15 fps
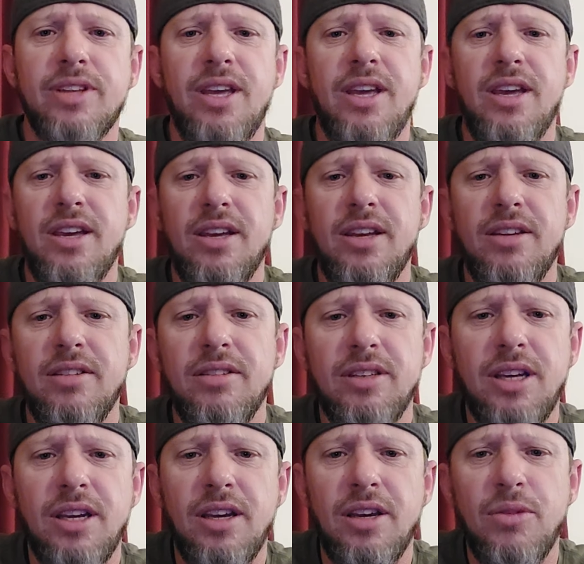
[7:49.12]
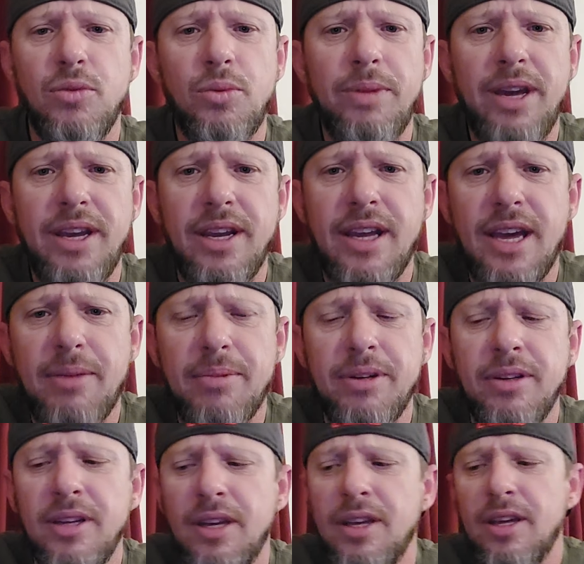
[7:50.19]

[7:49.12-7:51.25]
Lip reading: and we'll make it happen.